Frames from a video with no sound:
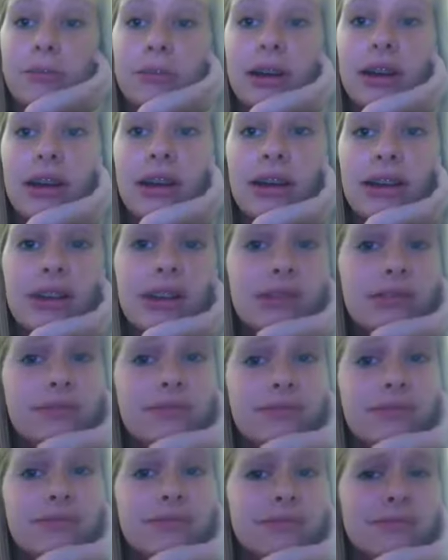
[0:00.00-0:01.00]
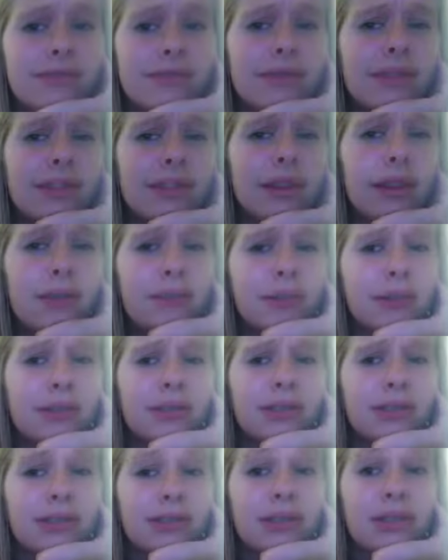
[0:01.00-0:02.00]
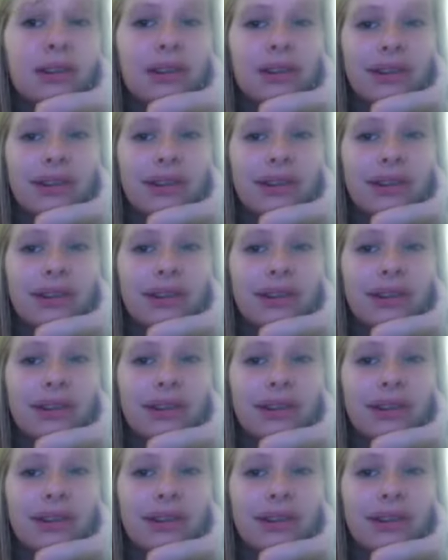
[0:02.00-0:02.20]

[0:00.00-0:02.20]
but you know. Hope you enjoy. I,